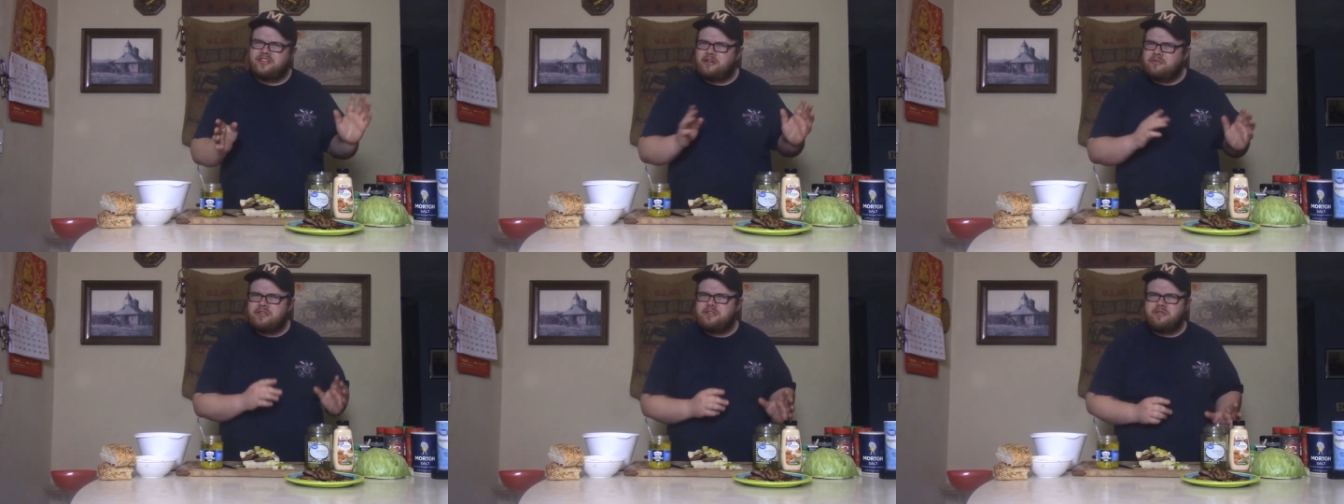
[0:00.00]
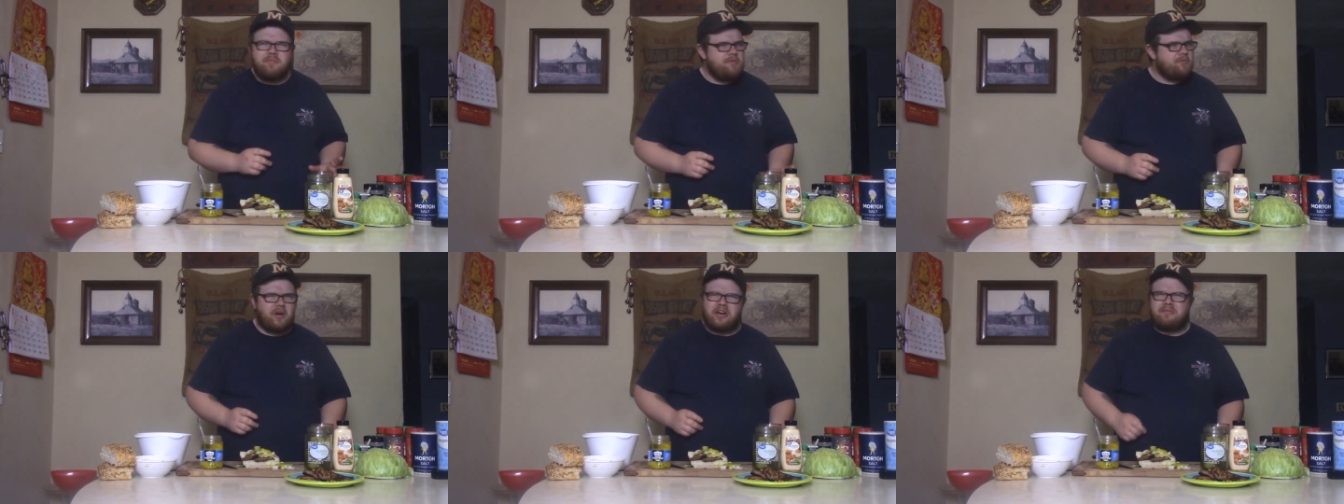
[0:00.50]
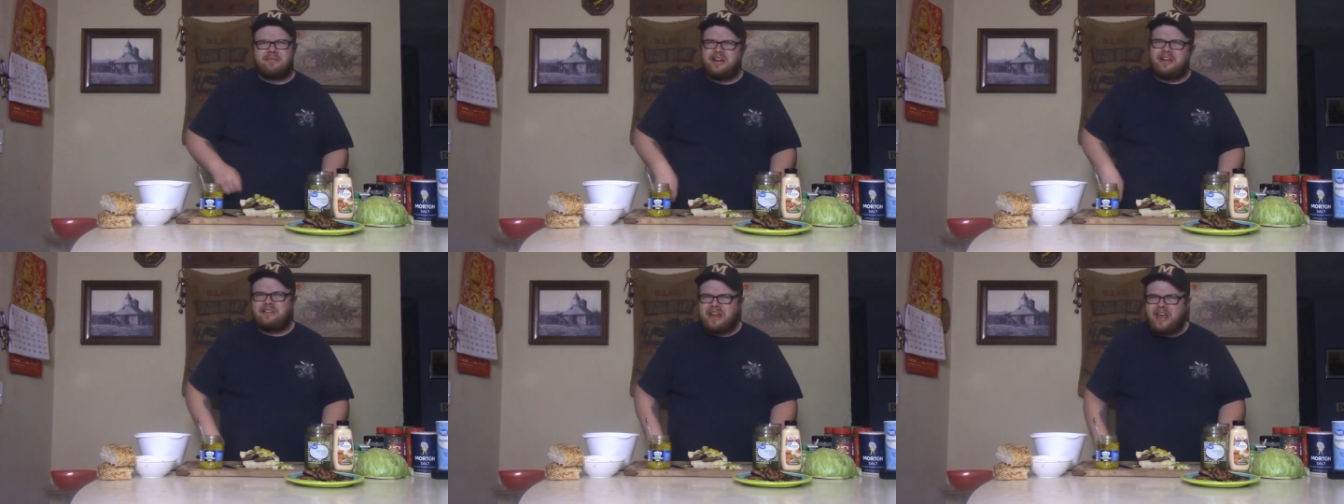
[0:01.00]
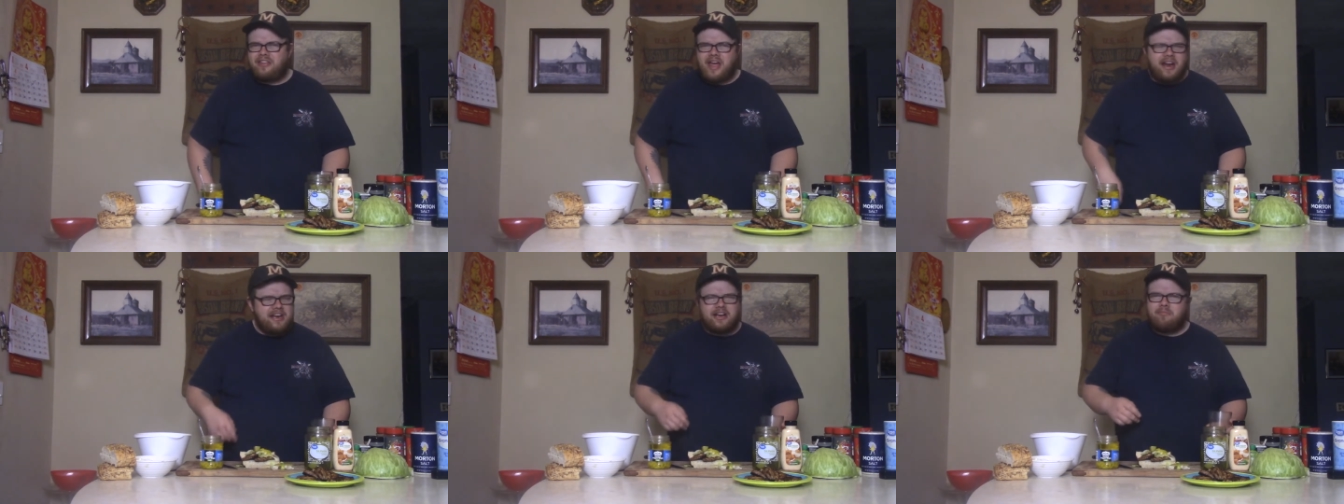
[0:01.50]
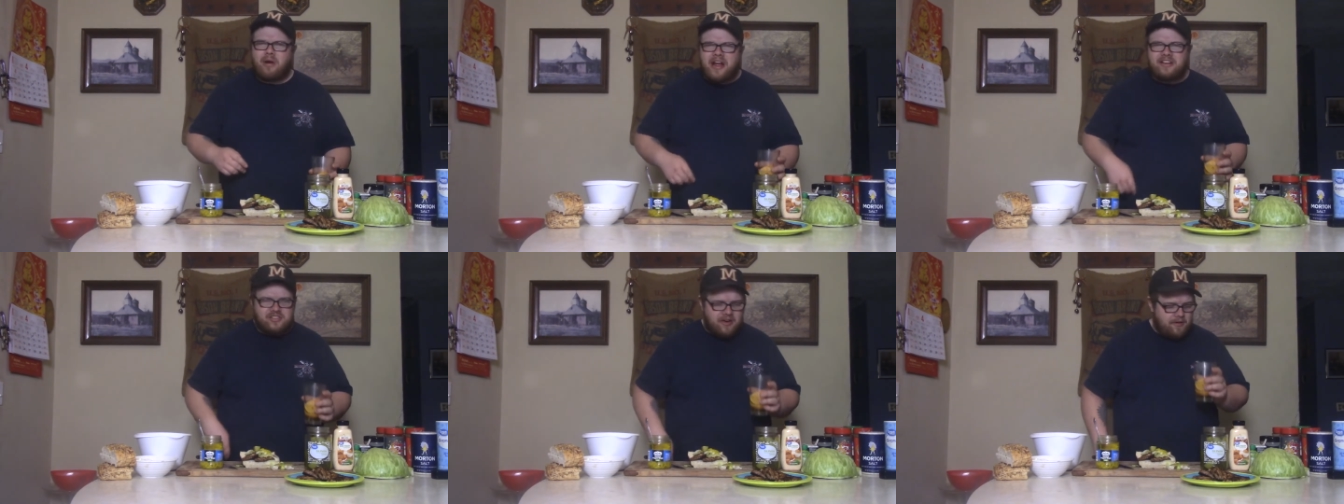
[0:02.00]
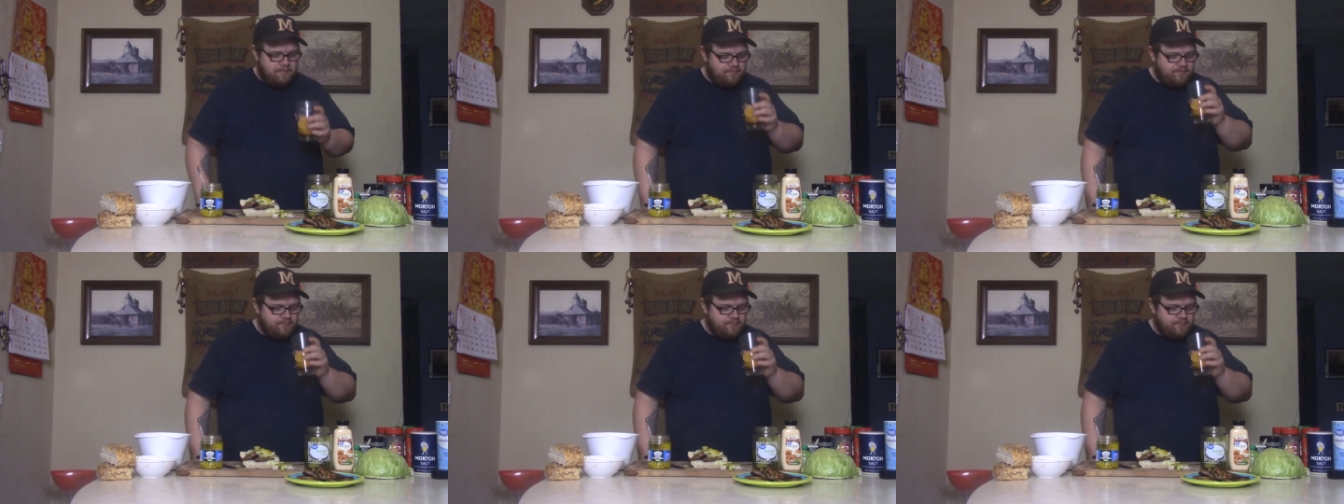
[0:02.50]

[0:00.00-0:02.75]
You know, you've been working me to death. I need a break, sir.